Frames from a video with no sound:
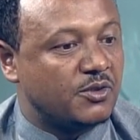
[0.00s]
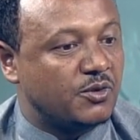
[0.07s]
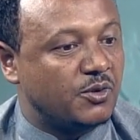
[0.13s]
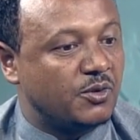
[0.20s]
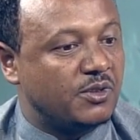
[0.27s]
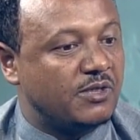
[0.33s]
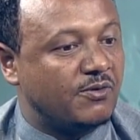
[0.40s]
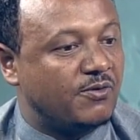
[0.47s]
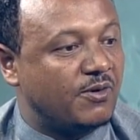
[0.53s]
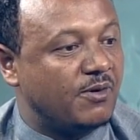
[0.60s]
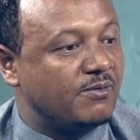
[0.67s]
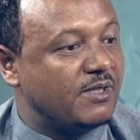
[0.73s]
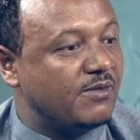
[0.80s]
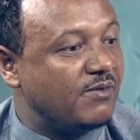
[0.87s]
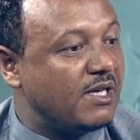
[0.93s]
So
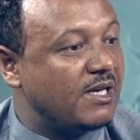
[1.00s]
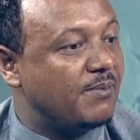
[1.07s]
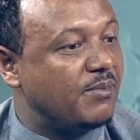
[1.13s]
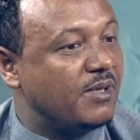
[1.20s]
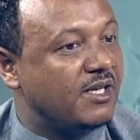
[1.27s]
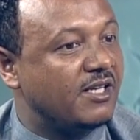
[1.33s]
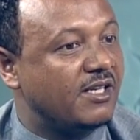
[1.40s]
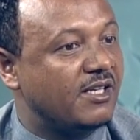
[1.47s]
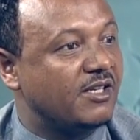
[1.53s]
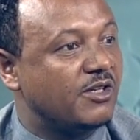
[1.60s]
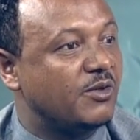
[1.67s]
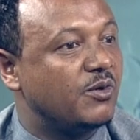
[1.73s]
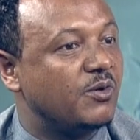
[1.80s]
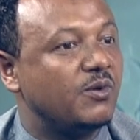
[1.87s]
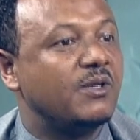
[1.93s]
from the very beginning, you
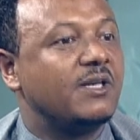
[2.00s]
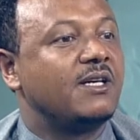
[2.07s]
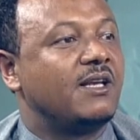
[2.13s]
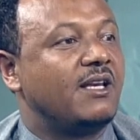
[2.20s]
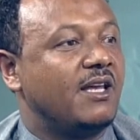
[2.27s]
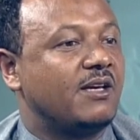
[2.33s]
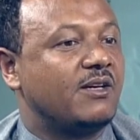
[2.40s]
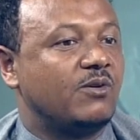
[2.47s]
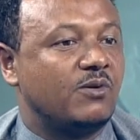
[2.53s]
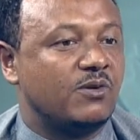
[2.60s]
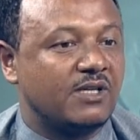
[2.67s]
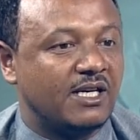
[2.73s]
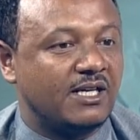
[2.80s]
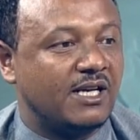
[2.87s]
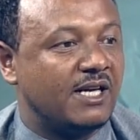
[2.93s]
know, like
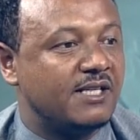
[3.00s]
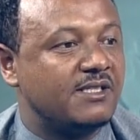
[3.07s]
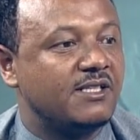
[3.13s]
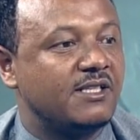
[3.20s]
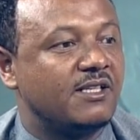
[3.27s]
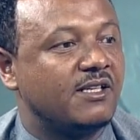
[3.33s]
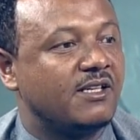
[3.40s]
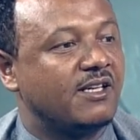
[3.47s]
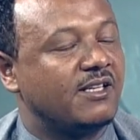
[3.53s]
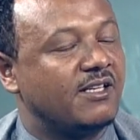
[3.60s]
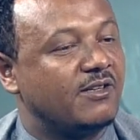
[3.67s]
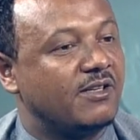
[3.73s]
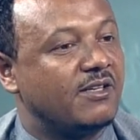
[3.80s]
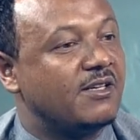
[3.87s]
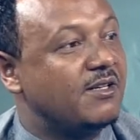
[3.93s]
organizing
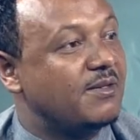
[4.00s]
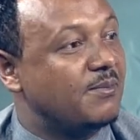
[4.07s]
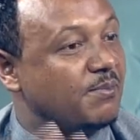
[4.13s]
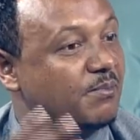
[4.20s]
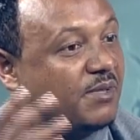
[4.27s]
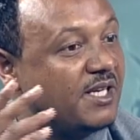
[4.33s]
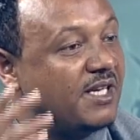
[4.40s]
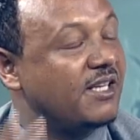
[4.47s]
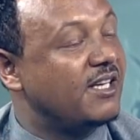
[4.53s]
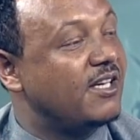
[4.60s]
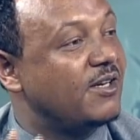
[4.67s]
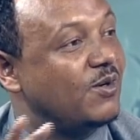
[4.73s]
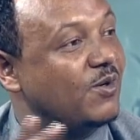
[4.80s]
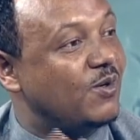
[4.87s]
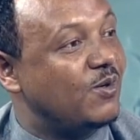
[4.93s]
and
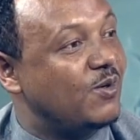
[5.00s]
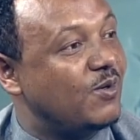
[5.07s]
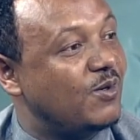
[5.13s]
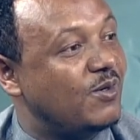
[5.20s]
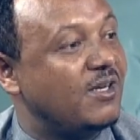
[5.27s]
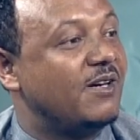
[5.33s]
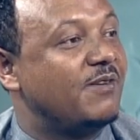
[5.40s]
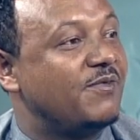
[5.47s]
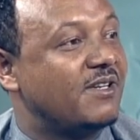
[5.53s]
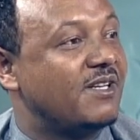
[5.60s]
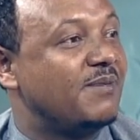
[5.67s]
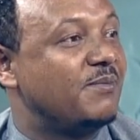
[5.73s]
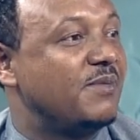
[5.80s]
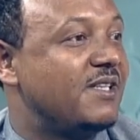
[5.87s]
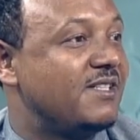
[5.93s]
bringing all
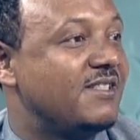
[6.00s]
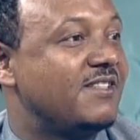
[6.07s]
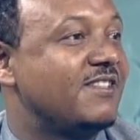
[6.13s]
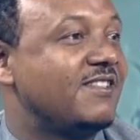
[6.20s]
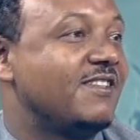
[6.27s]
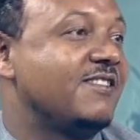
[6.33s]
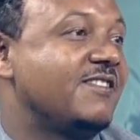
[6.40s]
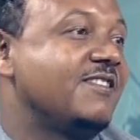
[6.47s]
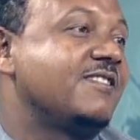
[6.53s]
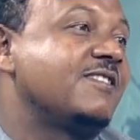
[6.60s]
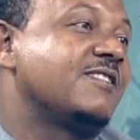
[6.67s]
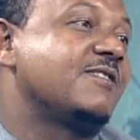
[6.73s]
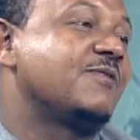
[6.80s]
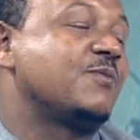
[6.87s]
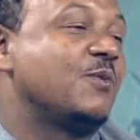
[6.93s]
African brothers and
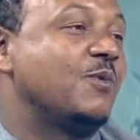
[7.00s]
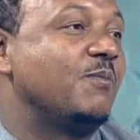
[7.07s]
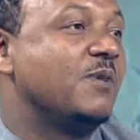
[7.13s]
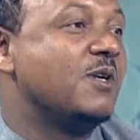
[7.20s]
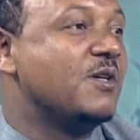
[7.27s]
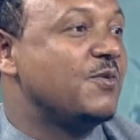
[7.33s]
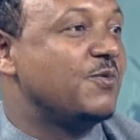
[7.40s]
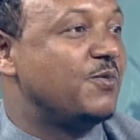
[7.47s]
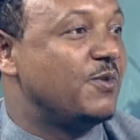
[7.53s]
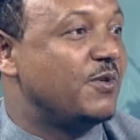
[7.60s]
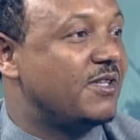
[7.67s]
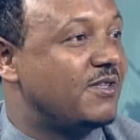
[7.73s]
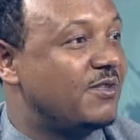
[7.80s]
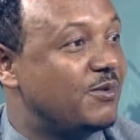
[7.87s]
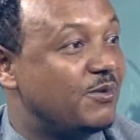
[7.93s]
sisters from
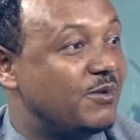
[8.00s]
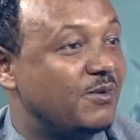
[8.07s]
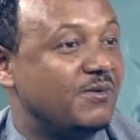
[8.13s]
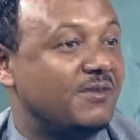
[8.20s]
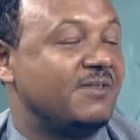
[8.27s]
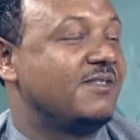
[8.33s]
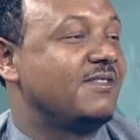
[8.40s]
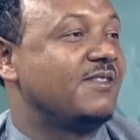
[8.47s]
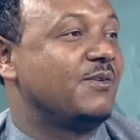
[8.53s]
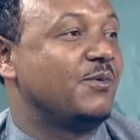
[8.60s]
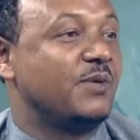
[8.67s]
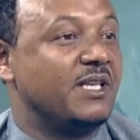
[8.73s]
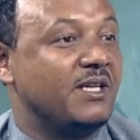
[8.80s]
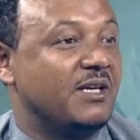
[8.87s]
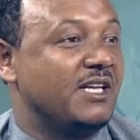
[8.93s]
42,
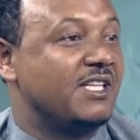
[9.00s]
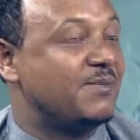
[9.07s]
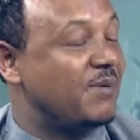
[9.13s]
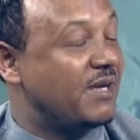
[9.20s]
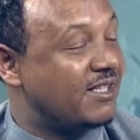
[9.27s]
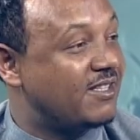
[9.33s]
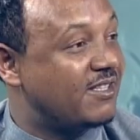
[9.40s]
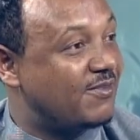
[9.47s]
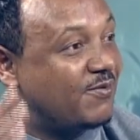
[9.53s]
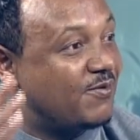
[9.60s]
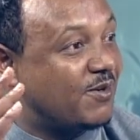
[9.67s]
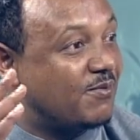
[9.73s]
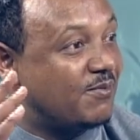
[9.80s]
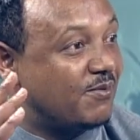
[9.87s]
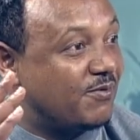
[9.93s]
we expected
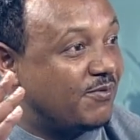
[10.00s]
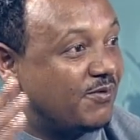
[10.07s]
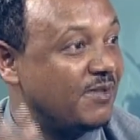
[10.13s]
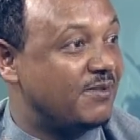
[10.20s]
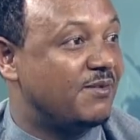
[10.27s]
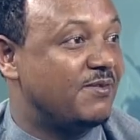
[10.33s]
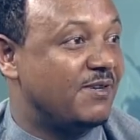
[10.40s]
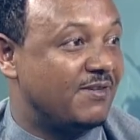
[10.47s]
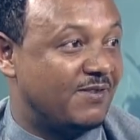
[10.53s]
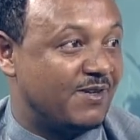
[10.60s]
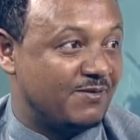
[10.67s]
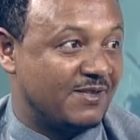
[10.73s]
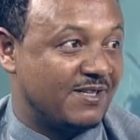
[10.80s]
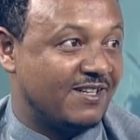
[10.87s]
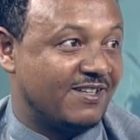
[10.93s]
from 55
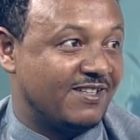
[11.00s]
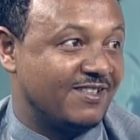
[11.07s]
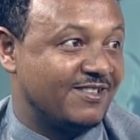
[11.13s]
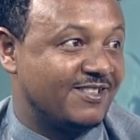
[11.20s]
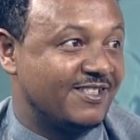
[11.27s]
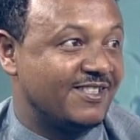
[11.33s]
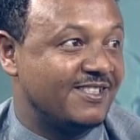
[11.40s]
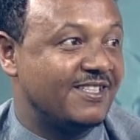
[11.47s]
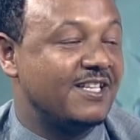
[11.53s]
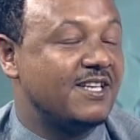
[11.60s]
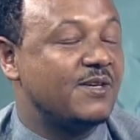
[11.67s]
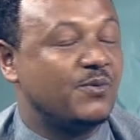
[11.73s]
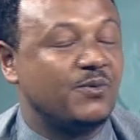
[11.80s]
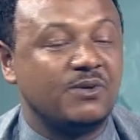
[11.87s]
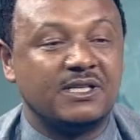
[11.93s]
African countries.
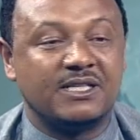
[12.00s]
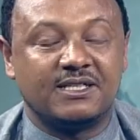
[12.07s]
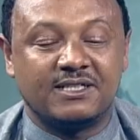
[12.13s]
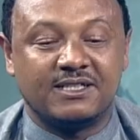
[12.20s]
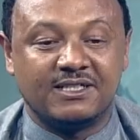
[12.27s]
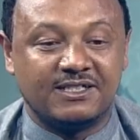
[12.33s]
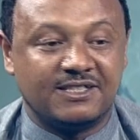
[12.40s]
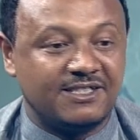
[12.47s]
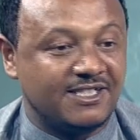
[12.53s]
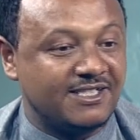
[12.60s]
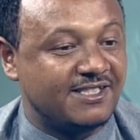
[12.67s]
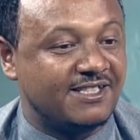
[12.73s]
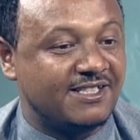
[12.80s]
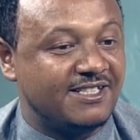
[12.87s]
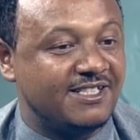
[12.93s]
We
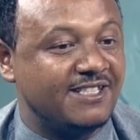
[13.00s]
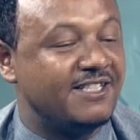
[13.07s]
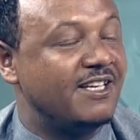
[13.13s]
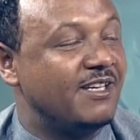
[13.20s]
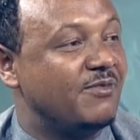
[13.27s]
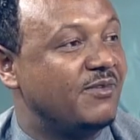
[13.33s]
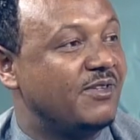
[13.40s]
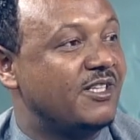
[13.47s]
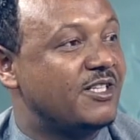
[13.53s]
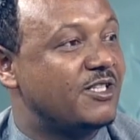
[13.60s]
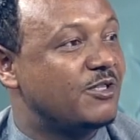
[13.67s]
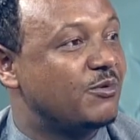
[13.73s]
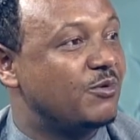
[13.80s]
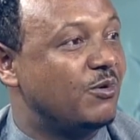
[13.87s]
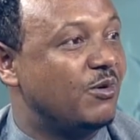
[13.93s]
just did the
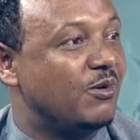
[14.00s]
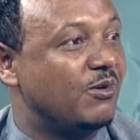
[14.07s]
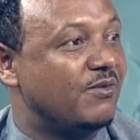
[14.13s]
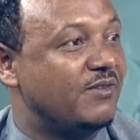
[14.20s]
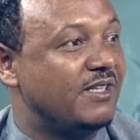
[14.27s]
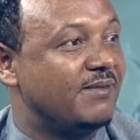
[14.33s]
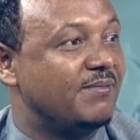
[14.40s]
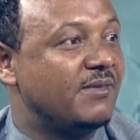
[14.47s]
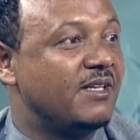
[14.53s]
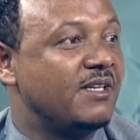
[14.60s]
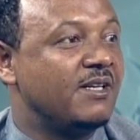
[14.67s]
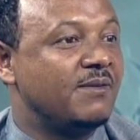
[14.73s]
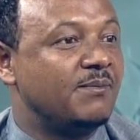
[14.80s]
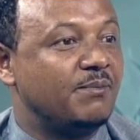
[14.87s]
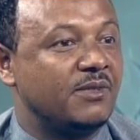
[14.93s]
invitation to all of them,
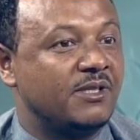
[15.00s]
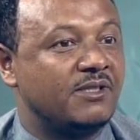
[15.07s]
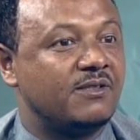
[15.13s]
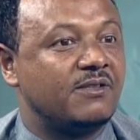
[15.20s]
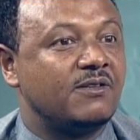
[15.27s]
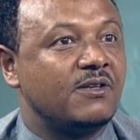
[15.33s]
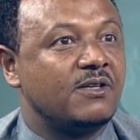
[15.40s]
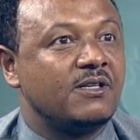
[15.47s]
but